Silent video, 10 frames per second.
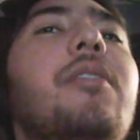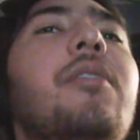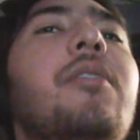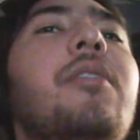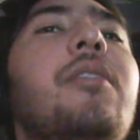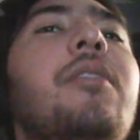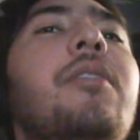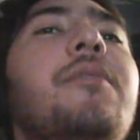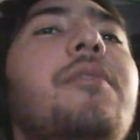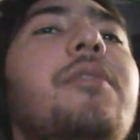all
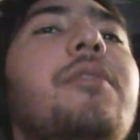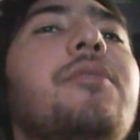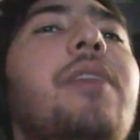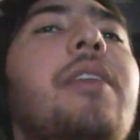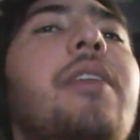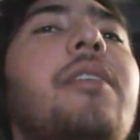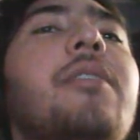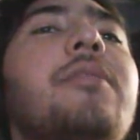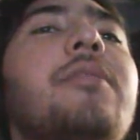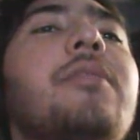off to 8
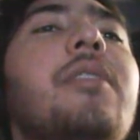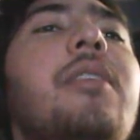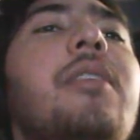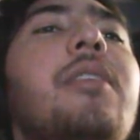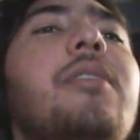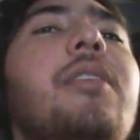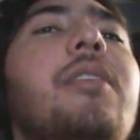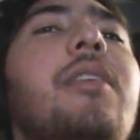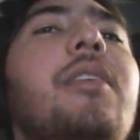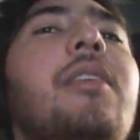Hz,
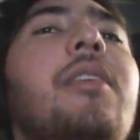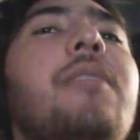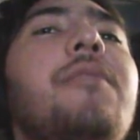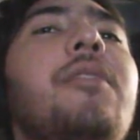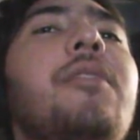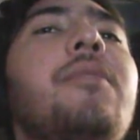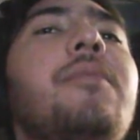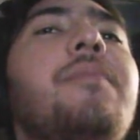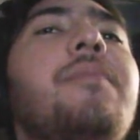then an LFO,